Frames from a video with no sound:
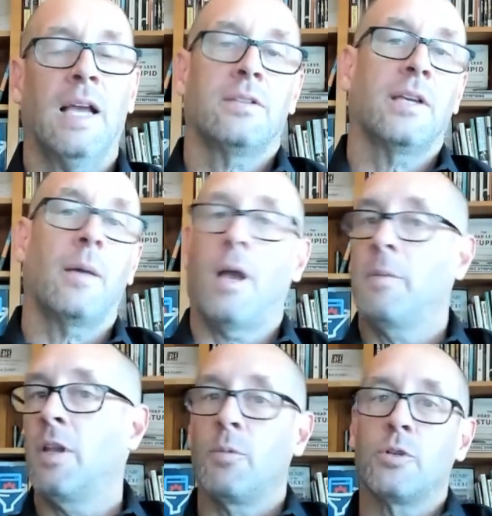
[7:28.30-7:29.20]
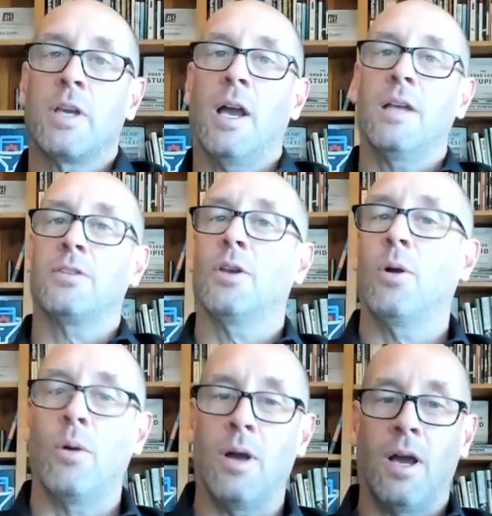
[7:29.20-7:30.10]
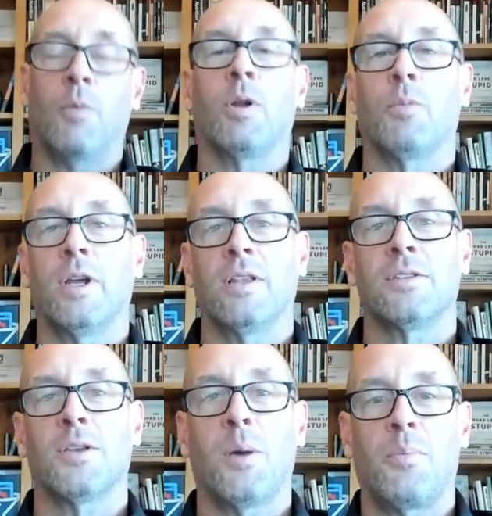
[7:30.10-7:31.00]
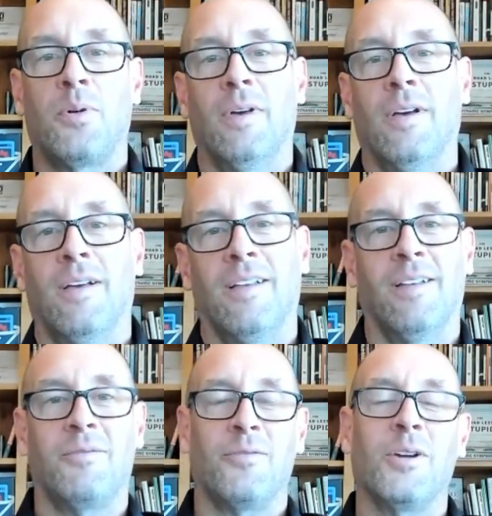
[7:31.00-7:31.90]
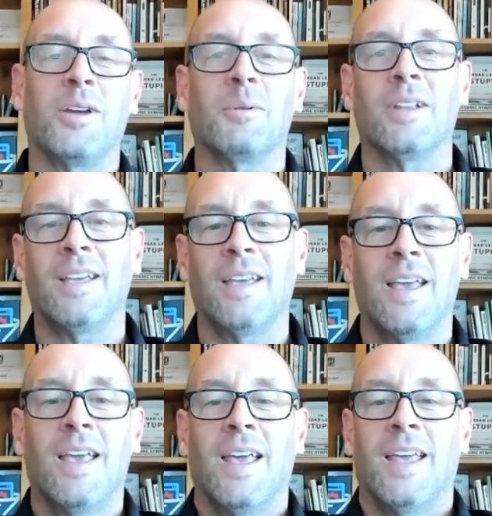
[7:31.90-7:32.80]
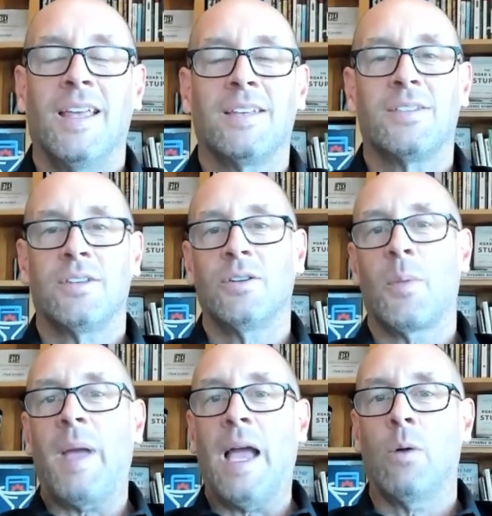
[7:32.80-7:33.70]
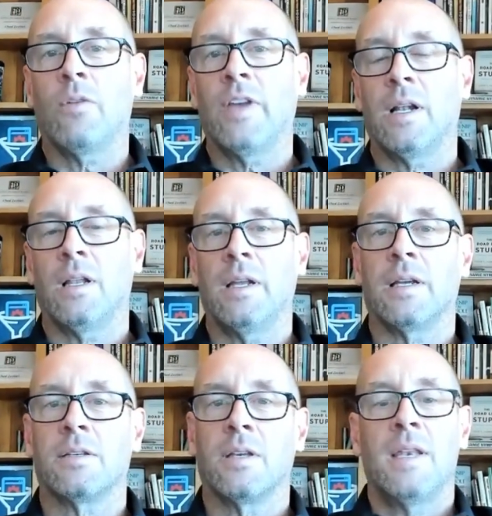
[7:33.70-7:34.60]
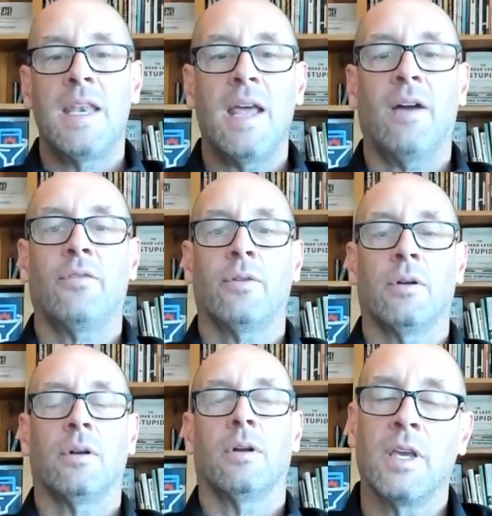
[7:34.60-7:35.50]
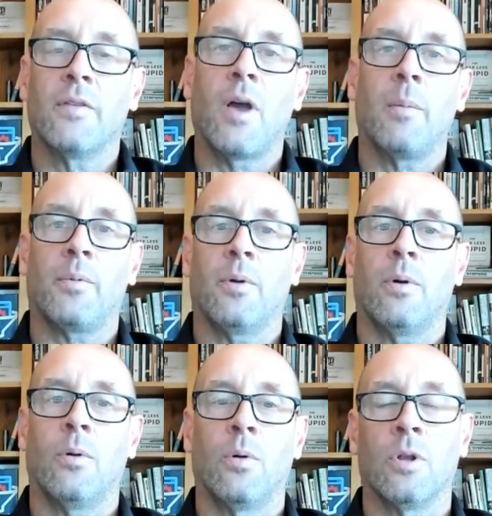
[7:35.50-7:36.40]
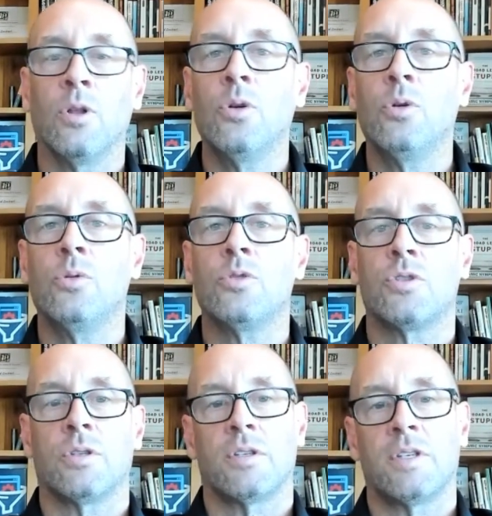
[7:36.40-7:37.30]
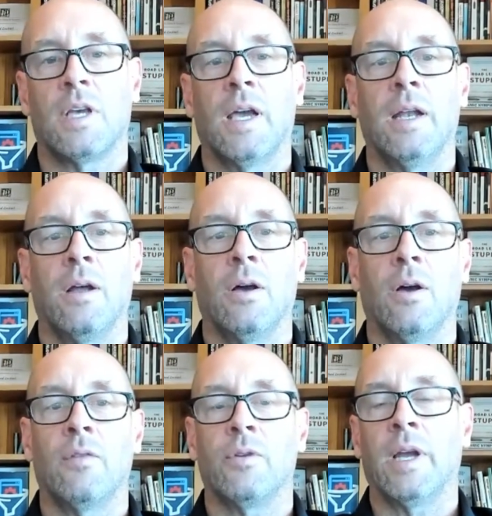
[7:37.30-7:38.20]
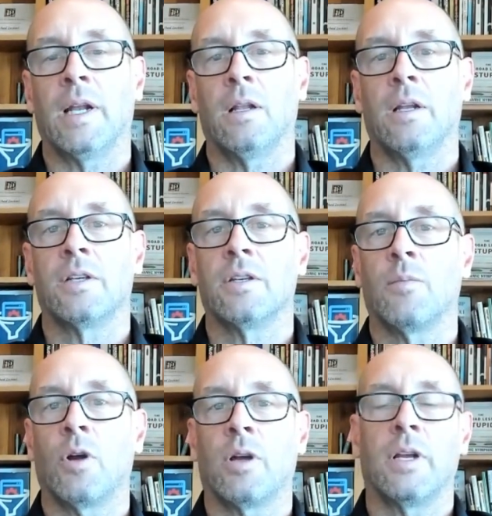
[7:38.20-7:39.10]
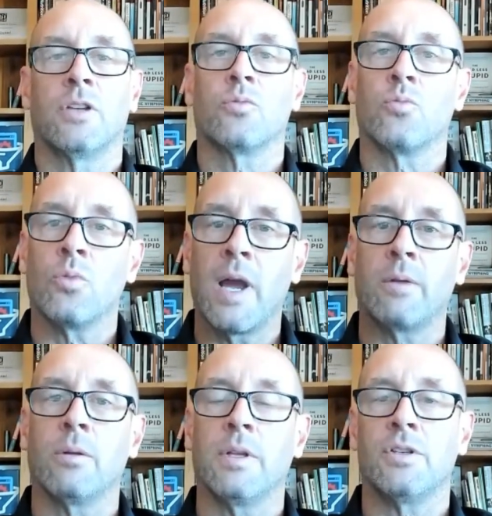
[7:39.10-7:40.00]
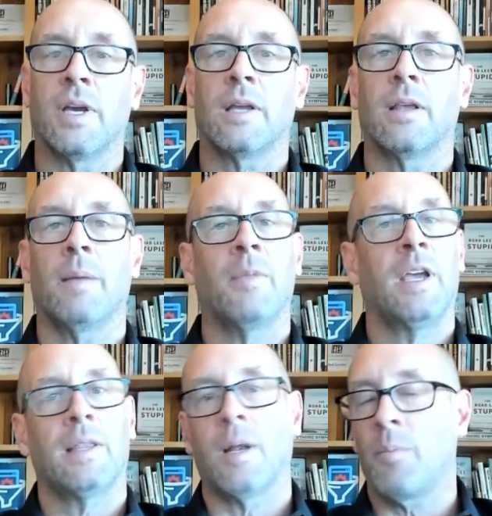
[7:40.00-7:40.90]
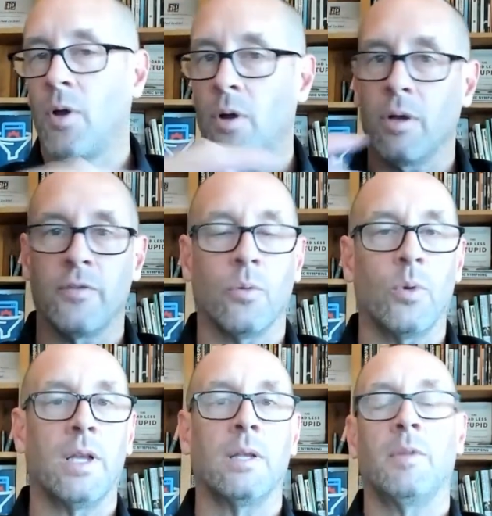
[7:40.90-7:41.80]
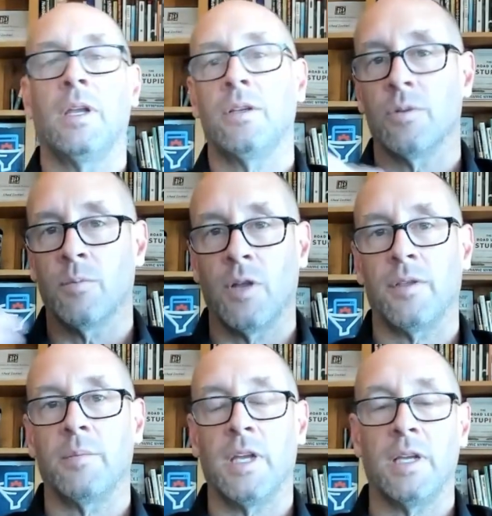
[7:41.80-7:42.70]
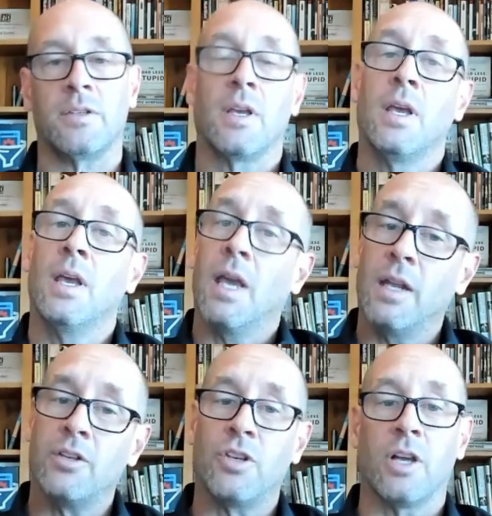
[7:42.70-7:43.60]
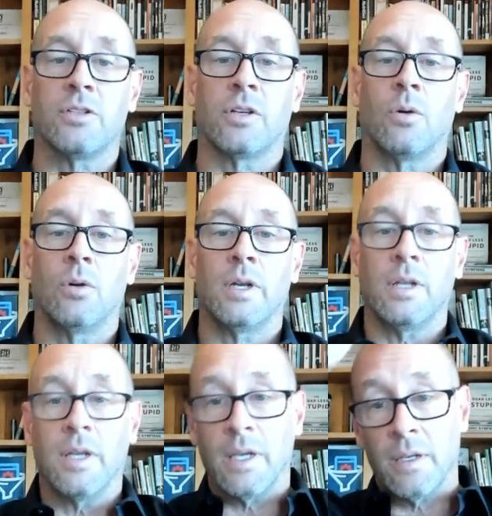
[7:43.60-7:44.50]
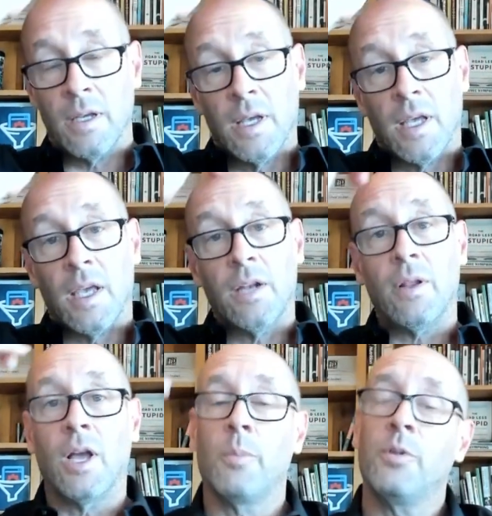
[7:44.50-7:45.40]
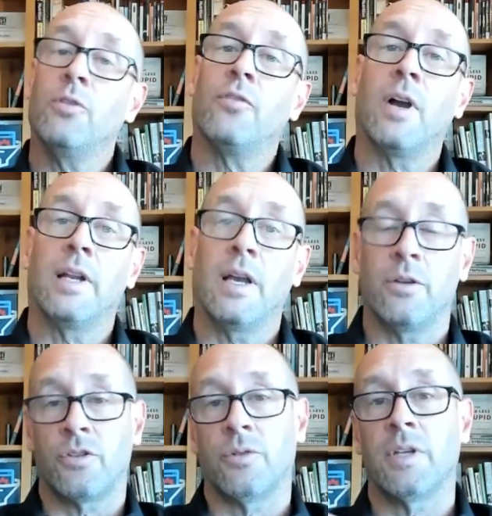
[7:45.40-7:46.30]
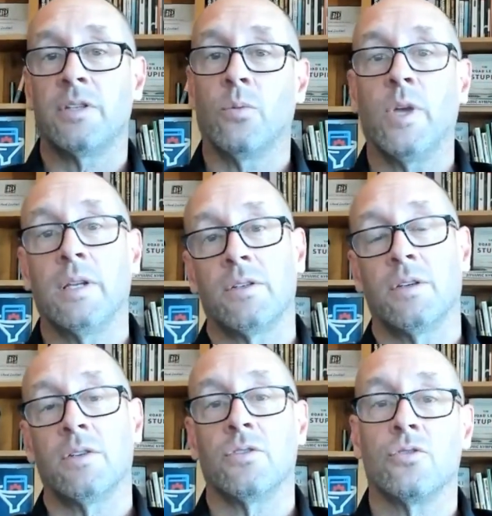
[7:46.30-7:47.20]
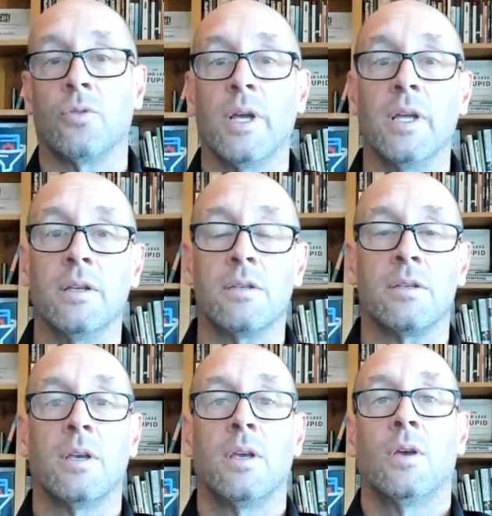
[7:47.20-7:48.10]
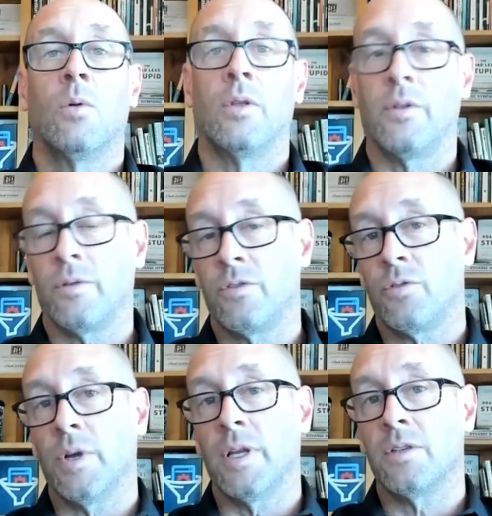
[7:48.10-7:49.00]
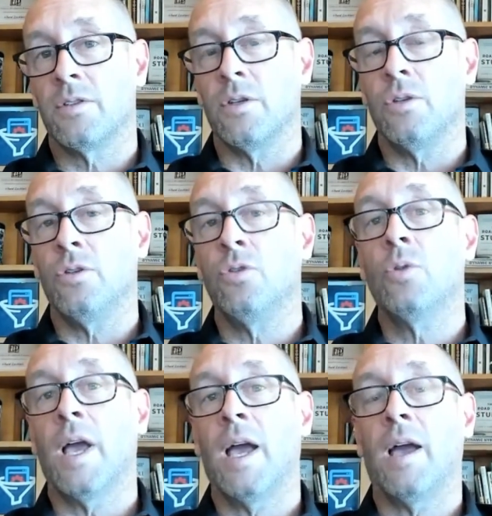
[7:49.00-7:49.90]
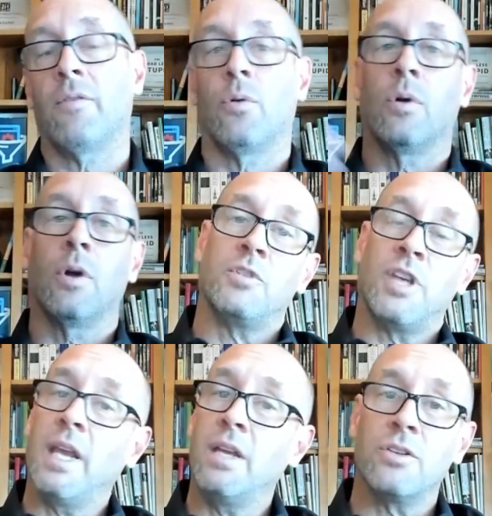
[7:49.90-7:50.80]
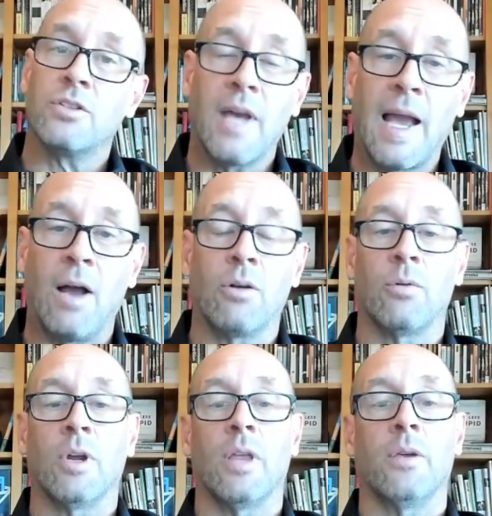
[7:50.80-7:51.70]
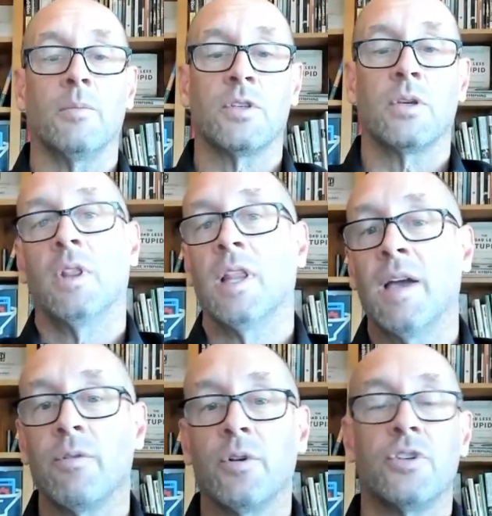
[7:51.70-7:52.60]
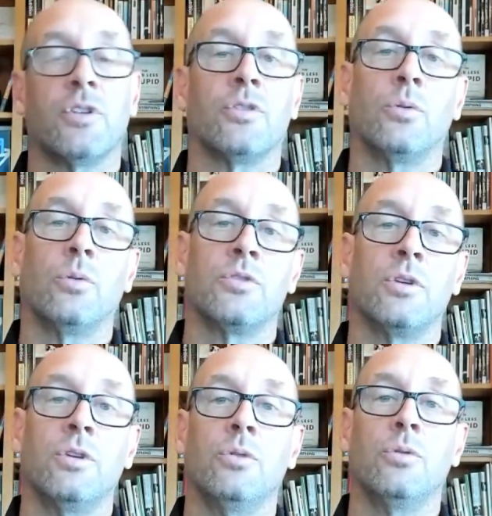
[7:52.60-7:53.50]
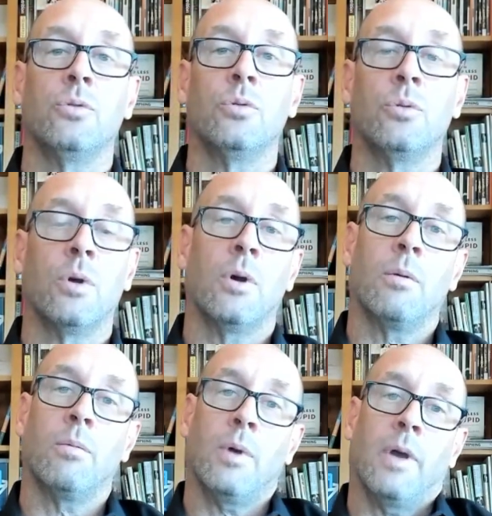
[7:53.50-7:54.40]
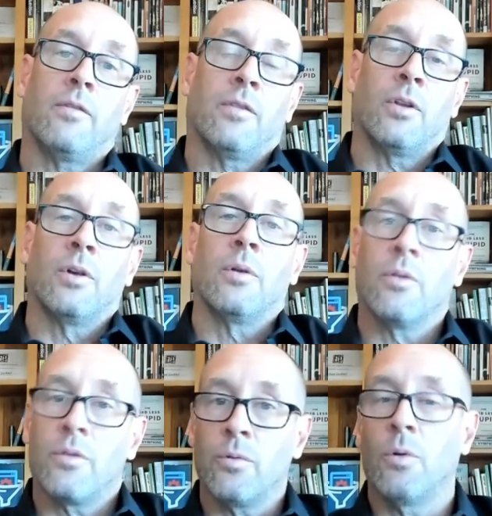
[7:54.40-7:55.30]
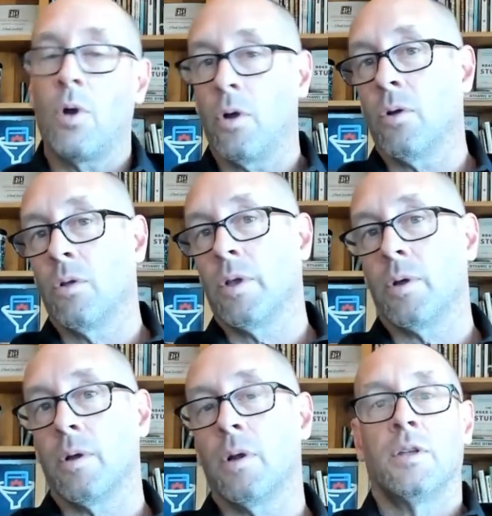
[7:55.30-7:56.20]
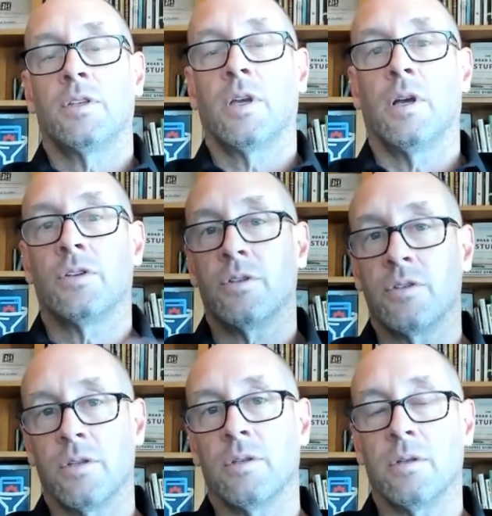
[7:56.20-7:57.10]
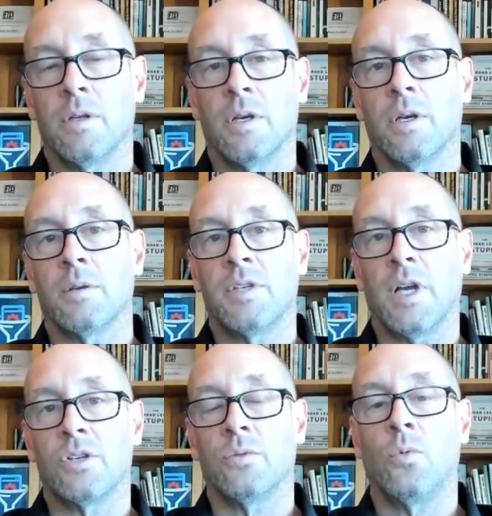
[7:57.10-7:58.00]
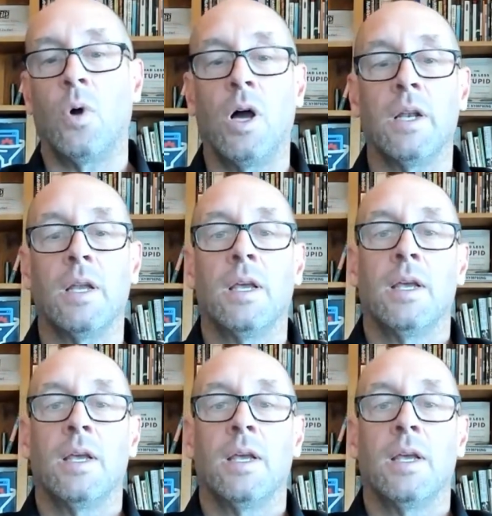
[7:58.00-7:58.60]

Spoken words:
lastly, I'm a numbers guy, so I want to bring this up frequently. Is the power of analytics. Never give up or lose sight of your analytics in marketing. Just regularly check that, make that a part of your weekly meetings, your monthly meetings, and adjust accordingly. And it'll help you find out your strengths and weaknesses and trends, whether they're trends that you have or changes to algorithms. Leverage the tools that you have learned through our earlier discussions in section one,